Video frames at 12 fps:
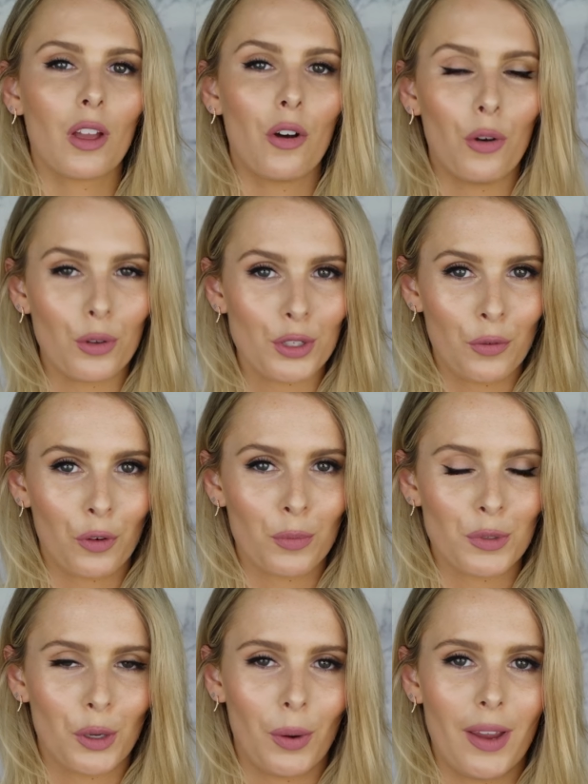Also
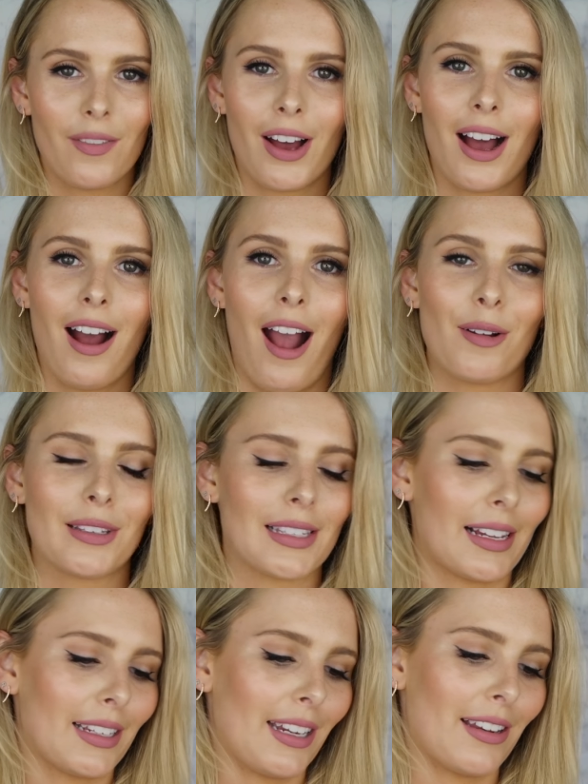from Zoeva, I was
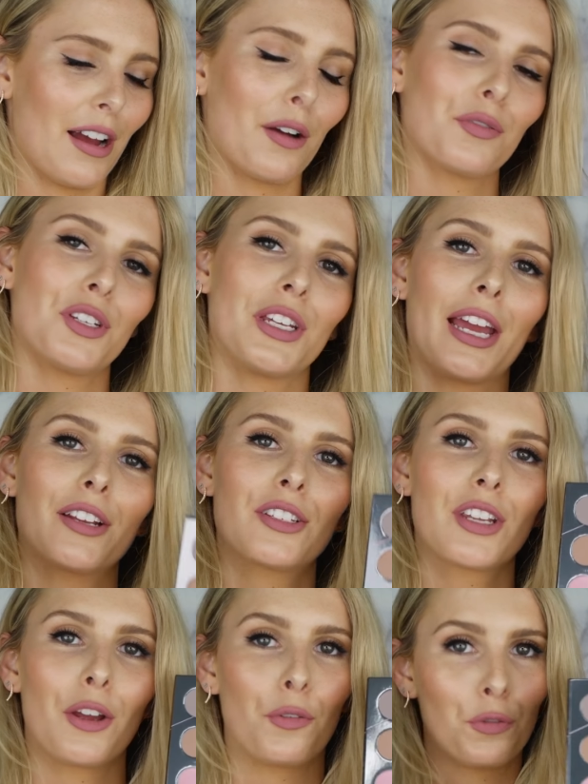lucky enough to
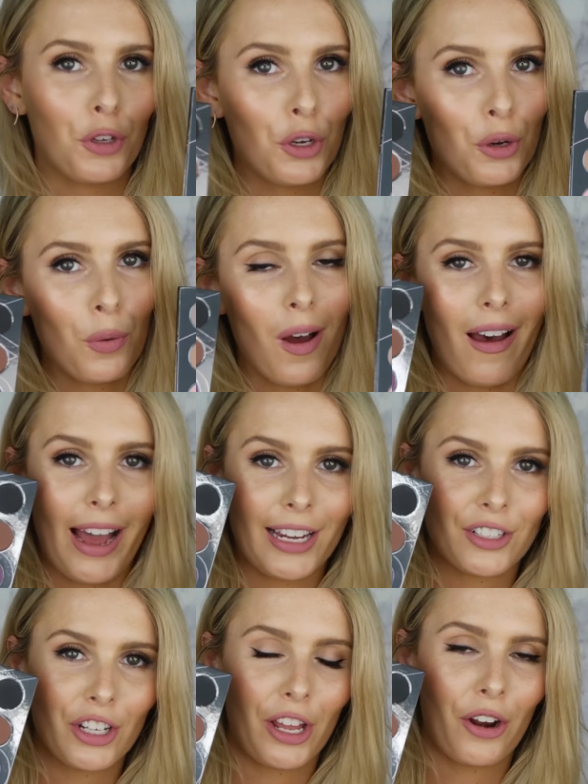get a few
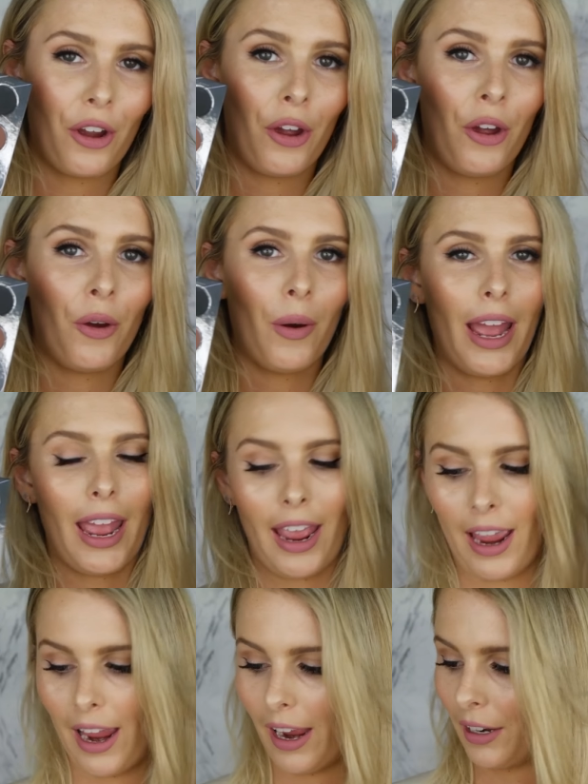eyeshadow
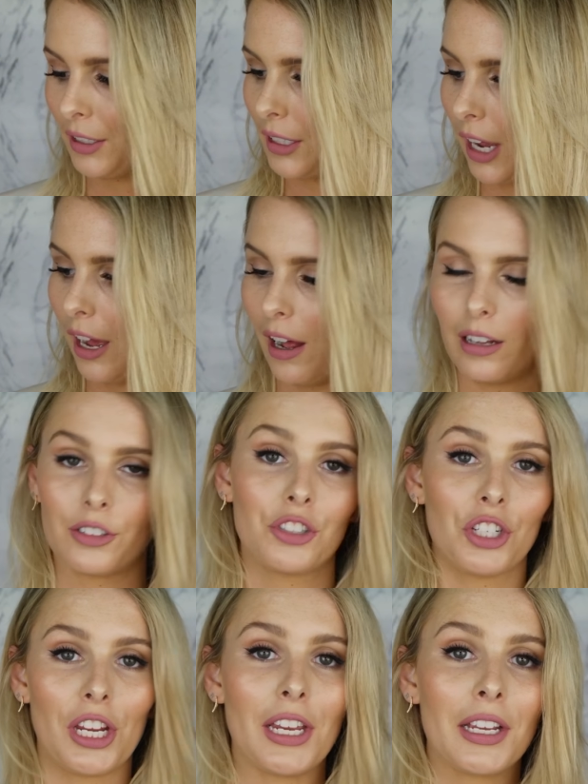and
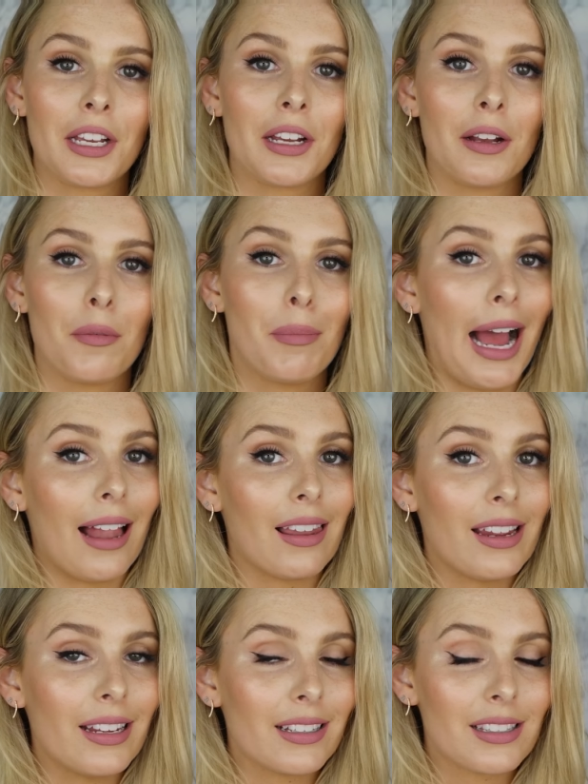cheek
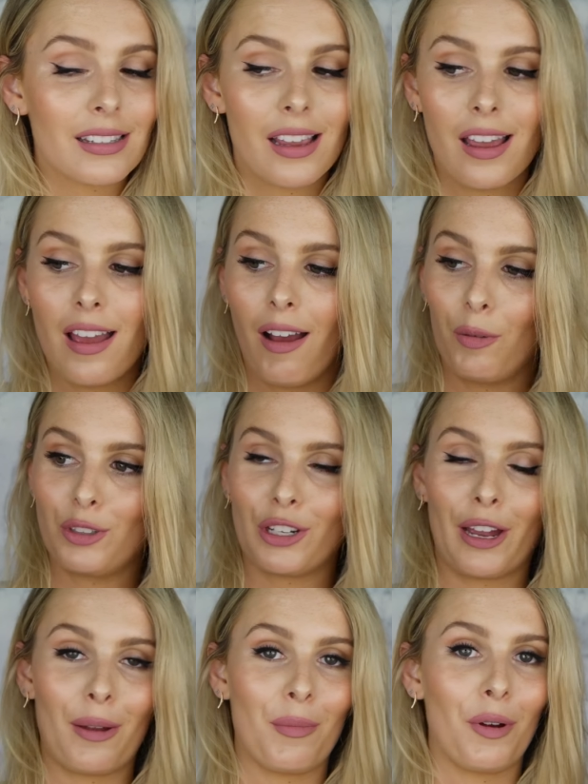palettes, which
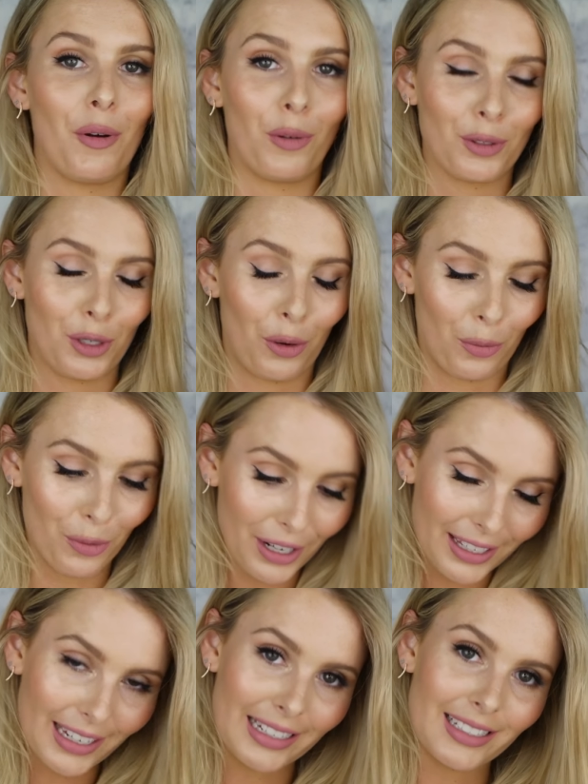I'm also
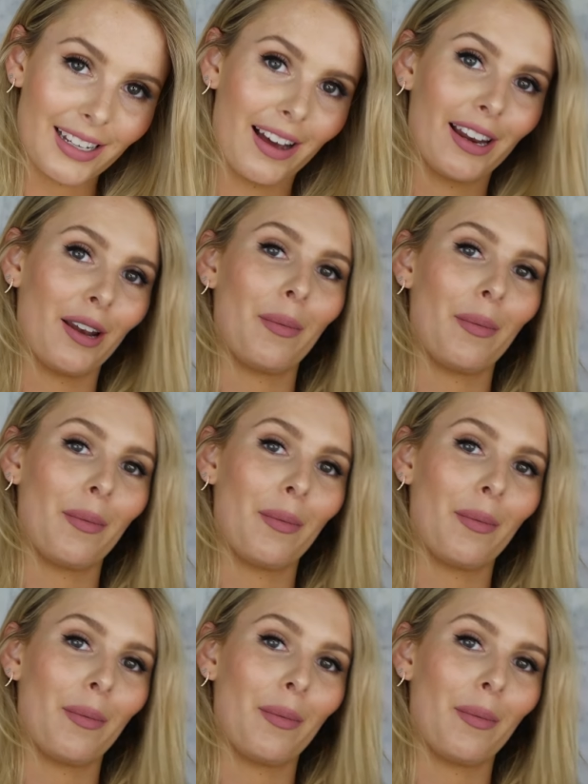really excited